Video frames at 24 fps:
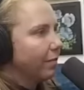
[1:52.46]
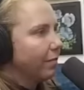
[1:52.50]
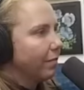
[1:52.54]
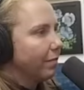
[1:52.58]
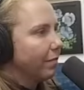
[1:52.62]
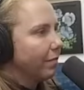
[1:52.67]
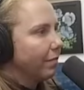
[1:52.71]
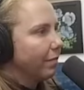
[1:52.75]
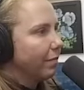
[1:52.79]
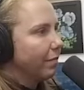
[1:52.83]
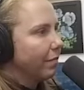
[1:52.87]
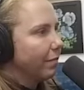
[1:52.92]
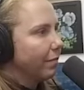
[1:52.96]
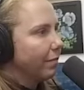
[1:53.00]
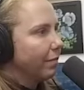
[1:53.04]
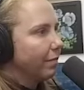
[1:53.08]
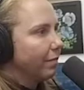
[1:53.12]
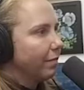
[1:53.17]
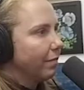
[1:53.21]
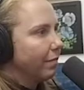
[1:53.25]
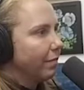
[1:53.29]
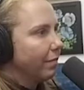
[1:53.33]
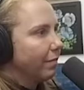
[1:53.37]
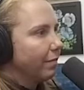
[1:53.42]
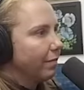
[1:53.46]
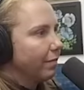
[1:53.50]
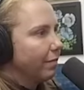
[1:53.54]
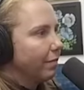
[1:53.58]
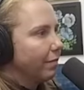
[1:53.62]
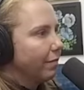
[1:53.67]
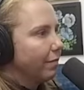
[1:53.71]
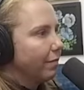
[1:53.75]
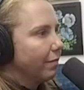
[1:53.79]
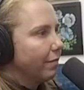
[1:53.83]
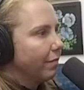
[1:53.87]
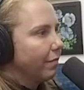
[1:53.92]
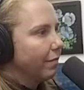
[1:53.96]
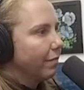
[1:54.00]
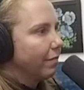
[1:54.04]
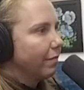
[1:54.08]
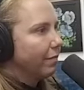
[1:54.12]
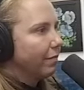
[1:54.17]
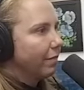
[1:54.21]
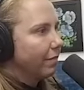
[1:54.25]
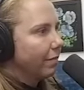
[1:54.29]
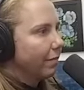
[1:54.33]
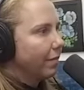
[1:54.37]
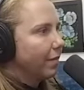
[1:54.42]

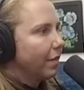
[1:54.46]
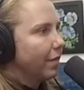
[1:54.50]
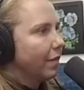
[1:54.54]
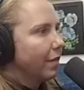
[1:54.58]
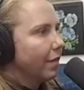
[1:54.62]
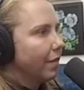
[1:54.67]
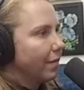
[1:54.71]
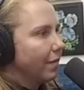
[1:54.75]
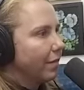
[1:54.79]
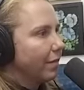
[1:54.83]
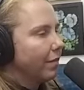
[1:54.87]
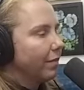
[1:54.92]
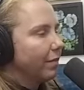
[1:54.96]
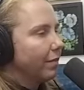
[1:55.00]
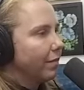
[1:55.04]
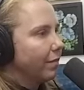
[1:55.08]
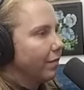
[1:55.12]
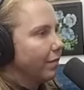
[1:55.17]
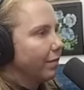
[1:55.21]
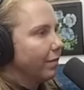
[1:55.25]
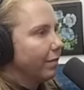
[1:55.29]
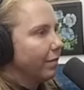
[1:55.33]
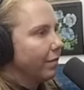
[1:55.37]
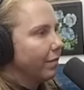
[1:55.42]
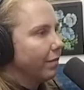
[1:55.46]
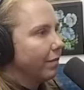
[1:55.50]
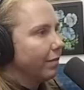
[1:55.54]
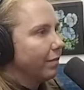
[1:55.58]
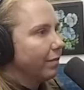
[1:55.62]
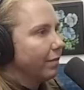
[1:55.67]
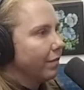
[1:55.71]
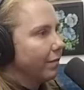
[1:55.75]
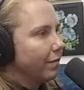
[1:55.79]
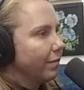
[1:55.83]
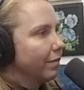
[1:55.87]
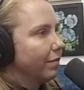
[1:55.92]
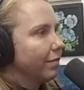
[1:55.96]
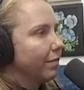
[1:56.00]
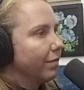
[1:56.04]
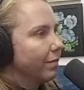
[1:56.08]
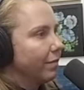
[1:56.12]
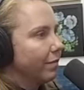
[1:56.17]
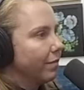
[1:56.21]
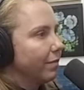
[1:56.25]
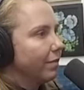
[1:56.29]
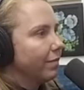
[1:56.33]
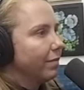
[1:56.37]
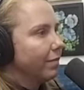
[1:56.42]

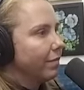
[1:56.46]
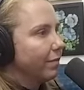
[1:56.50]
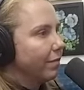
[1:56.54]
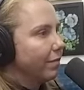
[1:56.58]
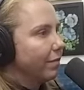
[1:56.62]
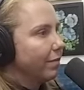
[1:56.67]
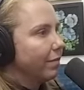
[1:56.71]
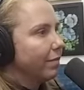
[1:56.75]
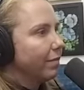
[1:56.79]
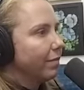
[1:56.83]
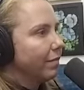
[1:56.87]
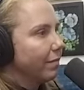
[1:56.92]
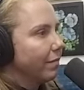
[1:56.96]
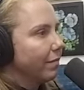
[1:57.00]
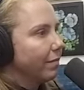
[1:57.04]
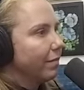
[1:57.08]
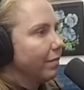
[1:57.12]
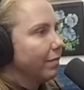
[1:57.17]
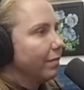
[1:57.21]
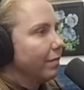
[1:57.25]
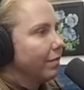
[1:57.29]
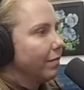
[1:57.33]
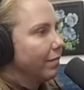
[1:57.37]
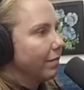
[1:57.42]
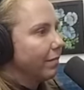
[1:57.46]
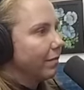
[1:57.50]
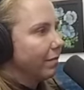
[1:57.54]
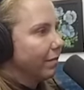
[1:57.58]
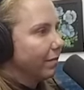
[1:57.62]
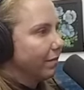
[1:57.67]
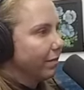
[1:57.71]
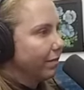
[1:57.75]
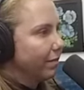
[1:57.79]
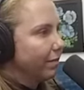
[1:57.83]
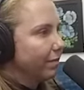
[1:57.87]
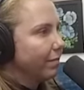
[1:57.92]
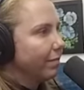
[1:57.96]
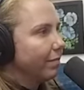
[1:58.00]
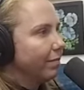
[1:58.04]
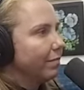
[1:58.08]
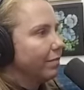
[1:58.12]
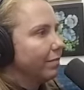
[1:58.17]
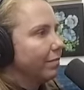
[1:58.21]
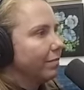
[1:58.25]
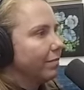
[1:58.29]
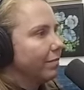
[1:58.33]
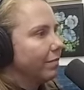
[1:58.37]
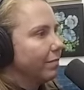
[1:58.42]

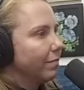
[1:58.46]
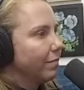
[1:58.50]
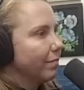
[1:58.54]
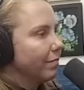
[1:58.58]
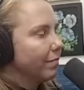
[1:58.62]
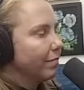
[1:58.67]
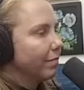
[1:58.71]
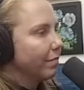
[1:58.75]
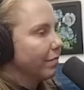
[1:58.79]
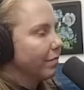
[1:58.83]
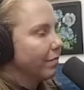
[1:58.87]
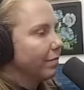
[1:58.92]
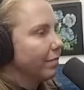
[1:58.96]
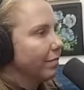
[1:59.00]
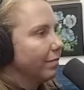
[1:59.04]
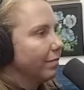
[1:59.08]
This person isn't speaking.